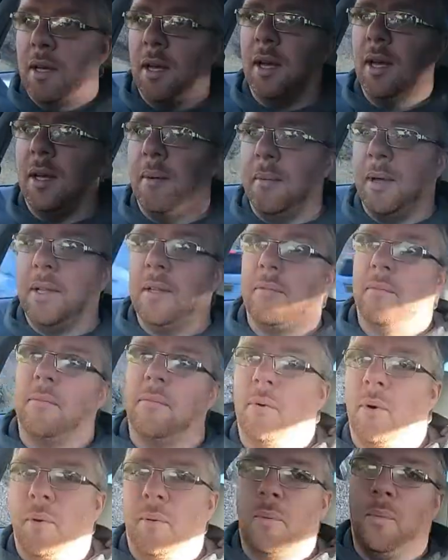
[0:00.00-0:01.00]

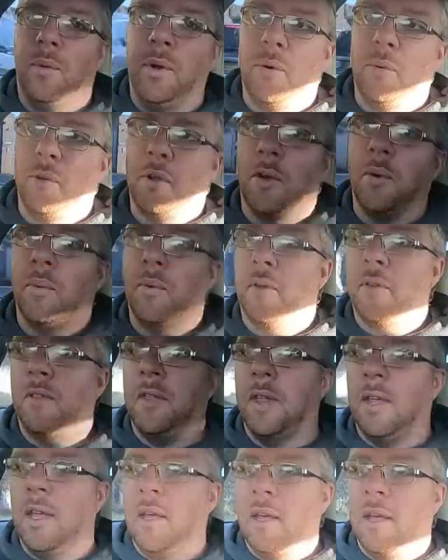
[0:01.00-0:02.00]
And well, we all know what
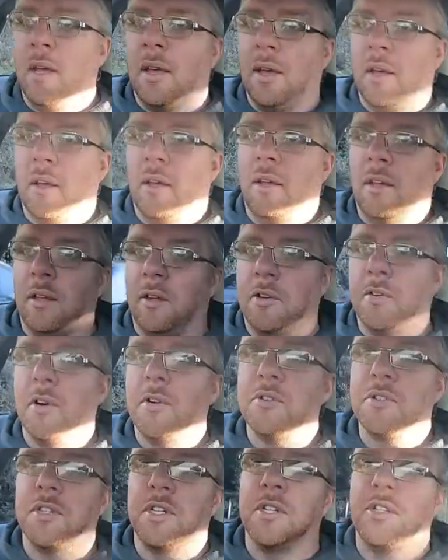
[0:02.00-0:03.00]
the
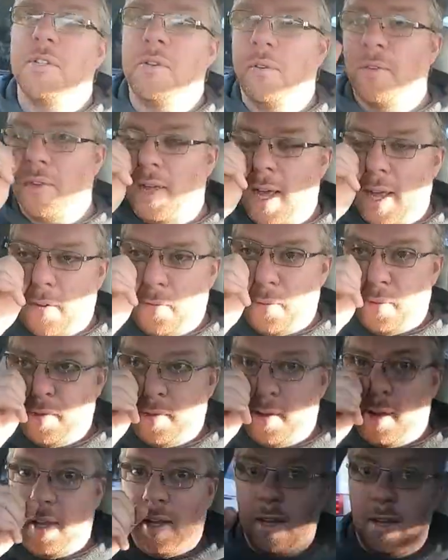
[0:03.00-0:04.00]
corrosion issues they have
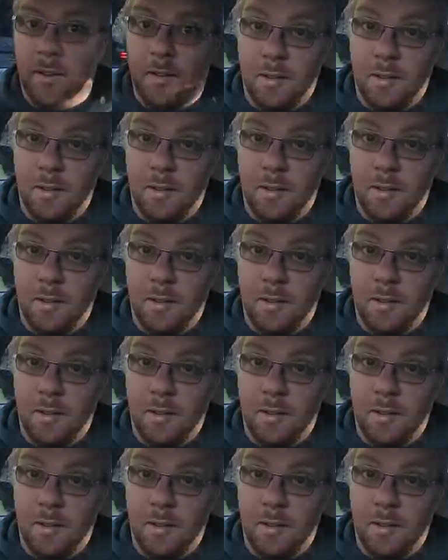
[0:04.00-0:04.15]
with the